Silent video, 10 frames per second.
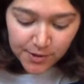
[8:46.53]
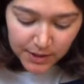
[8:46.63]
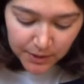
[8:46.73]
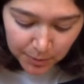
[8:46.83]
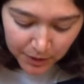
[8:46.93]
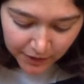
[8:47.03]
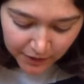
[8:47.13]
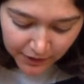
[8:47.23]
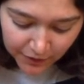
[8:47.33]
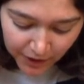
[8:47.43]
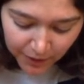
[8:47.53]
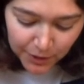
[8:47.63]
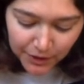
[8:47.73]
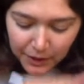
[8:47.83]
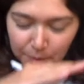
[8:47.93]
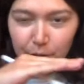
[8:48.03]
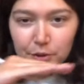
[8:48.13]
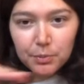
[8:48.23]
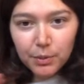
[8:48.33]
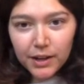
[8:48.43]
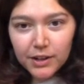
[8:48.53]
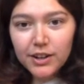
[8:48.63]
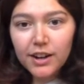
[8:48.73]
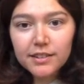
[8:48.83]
is because if I were to multiply across